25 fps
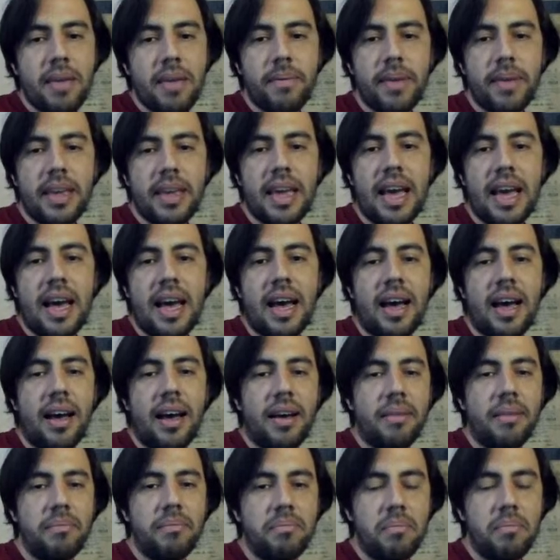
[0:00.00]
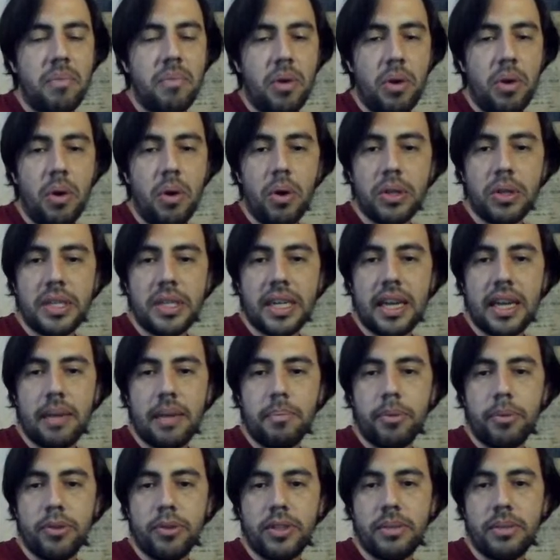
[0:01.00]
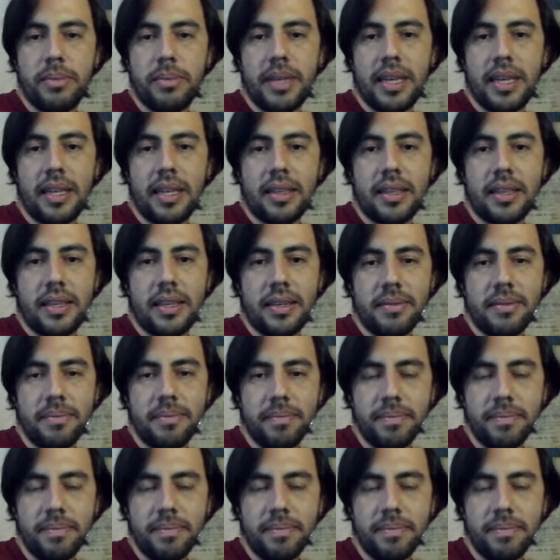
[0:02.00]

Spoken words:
be a logical possibility.